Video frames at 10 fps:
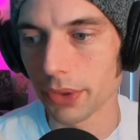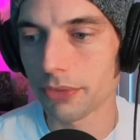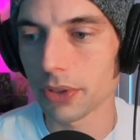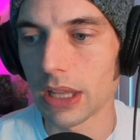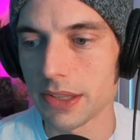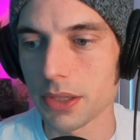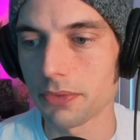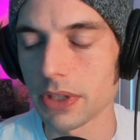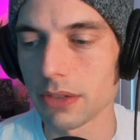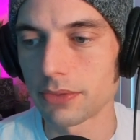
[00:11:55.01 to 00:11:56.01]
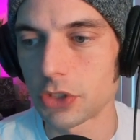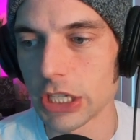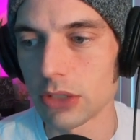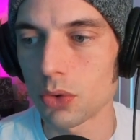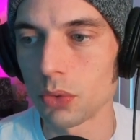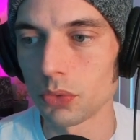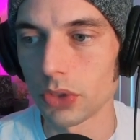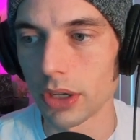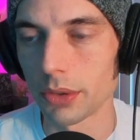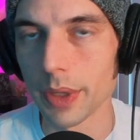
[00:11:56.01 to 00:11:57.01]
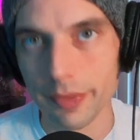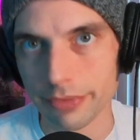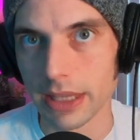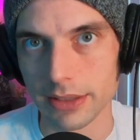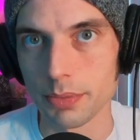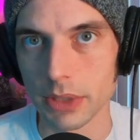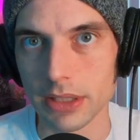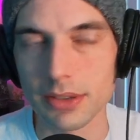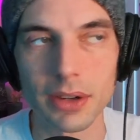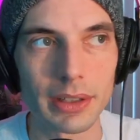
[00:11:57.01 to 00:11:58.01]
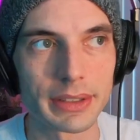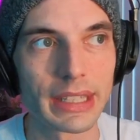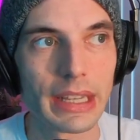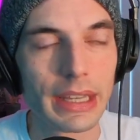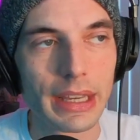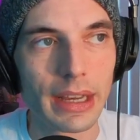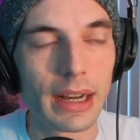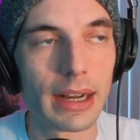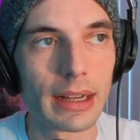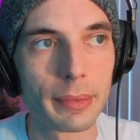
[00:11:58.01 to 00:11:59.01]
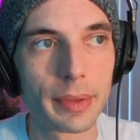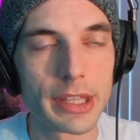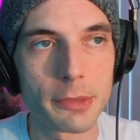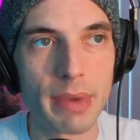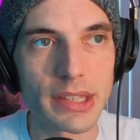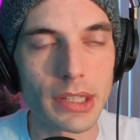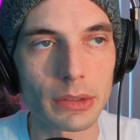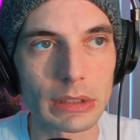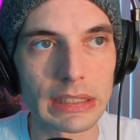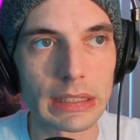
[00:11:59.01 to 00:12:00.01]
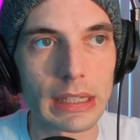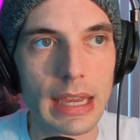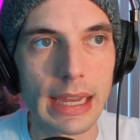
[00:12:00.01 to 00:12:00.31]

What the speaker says: the philosophy of Jeet Kune Do, if that's what it's called, is basically